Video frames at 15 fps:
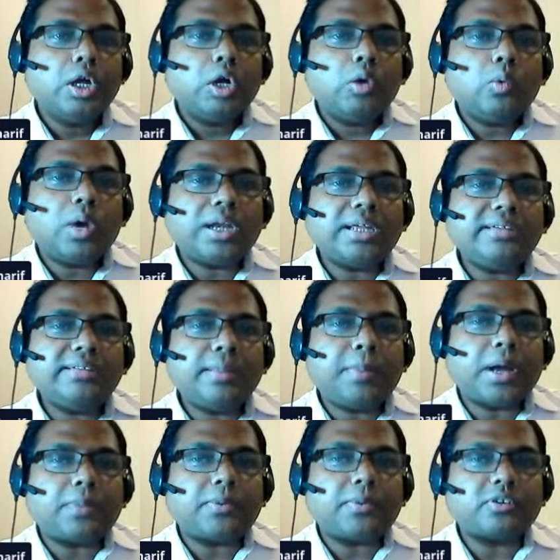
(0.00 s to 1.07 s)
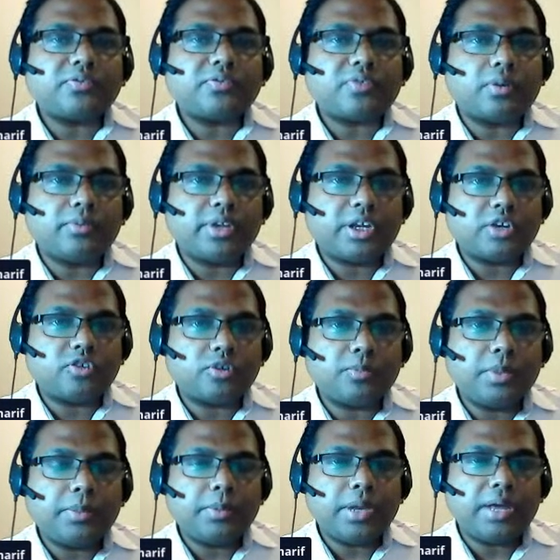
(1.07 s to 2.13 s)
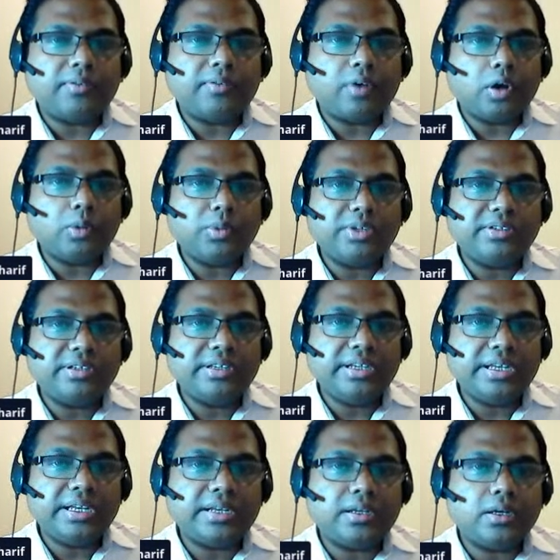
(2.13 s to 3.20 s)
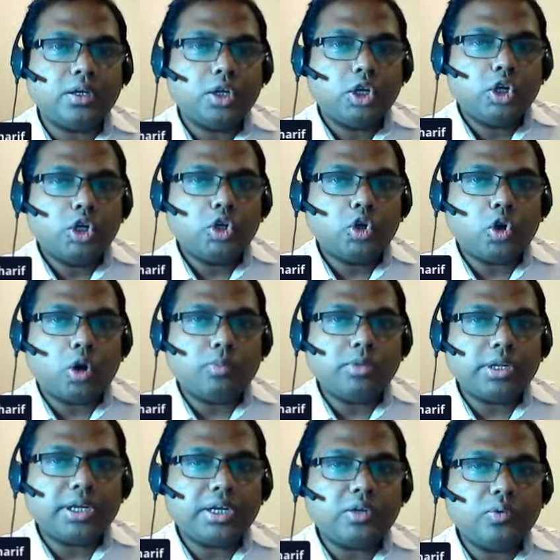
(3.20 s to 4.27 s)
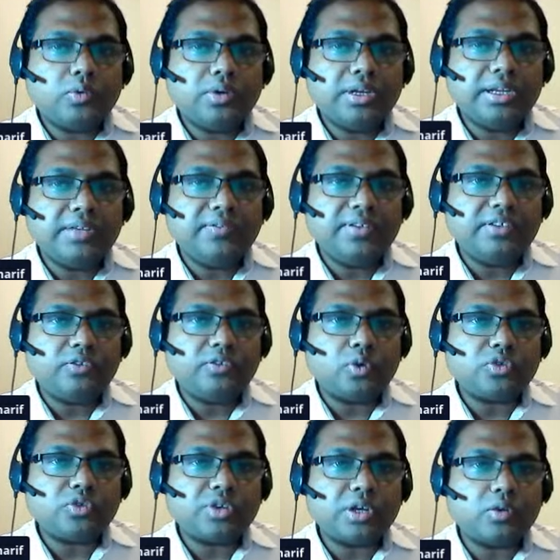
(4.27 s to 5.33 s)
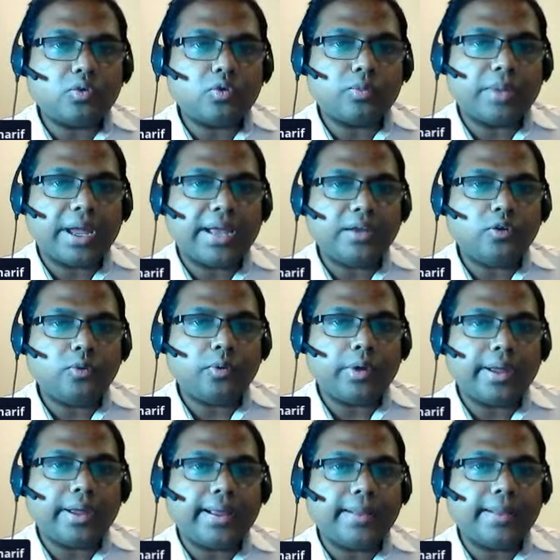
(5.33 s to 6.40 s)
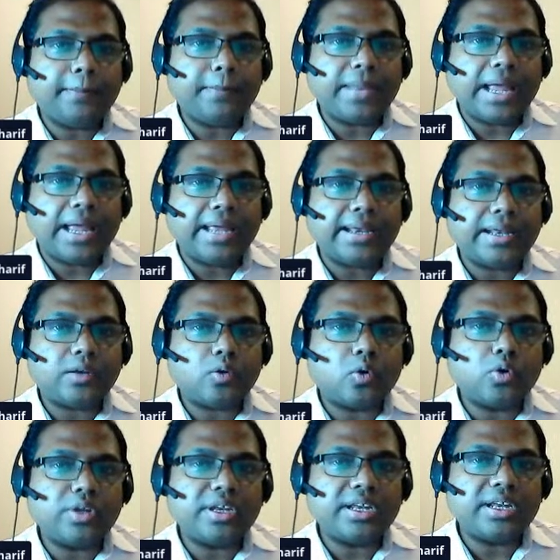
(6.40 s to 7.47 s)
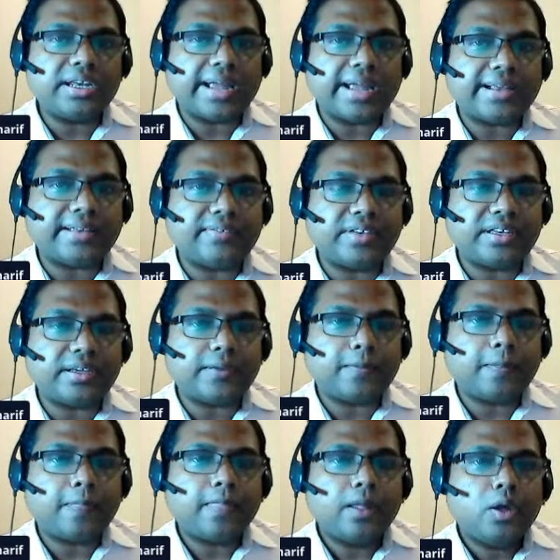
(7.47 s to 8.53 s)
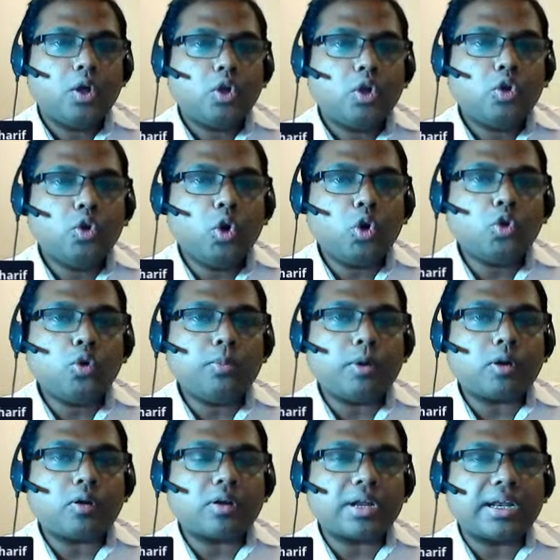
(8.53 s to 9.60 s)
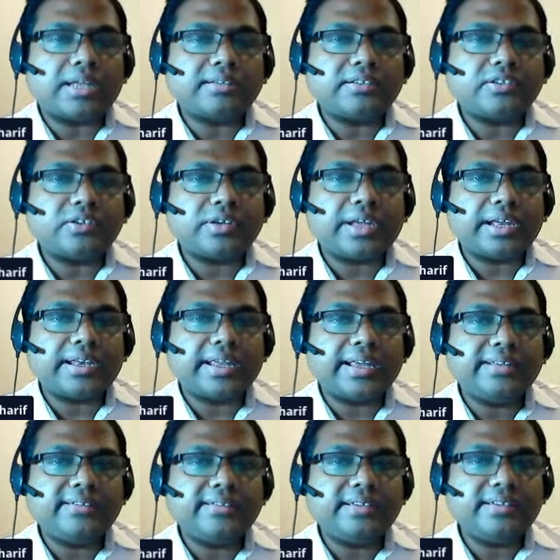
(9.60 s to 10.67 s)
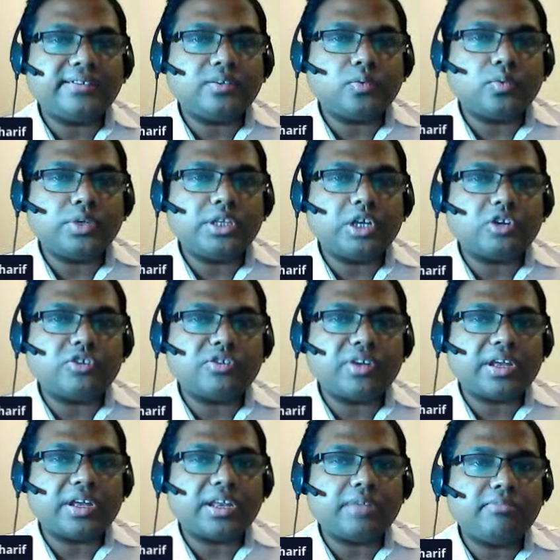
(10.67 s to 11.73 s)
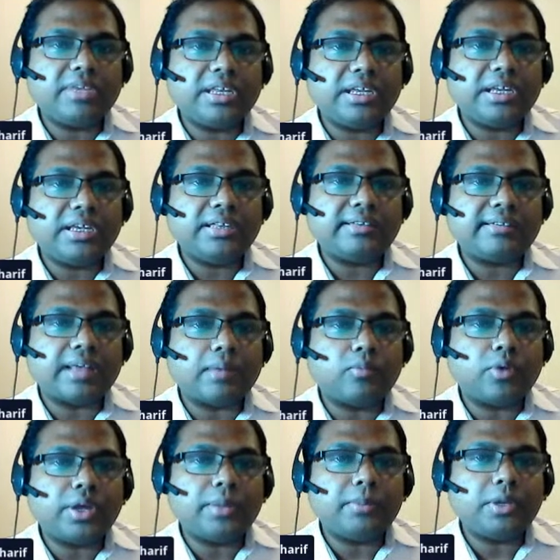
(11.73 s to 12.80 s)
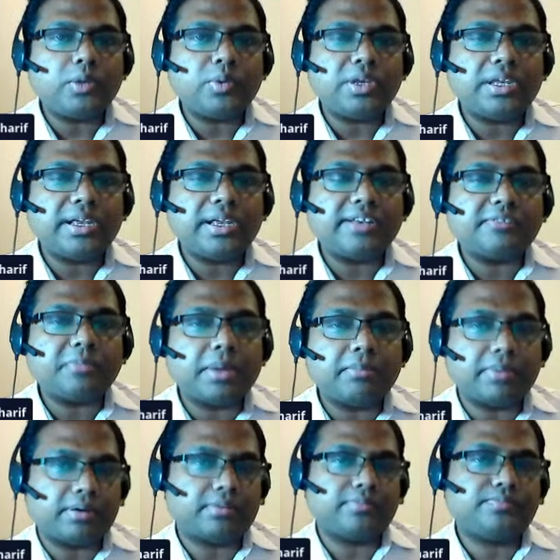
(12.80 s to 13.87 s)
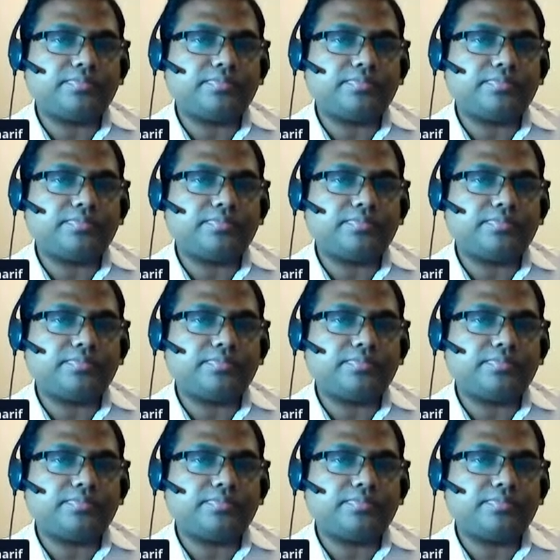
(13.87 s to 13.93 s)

What is the purpose of communication? People have always needed to communicate to live in social group and to plan and coordinate activity. No group or organization can exist without sharing meaning in some way between its members.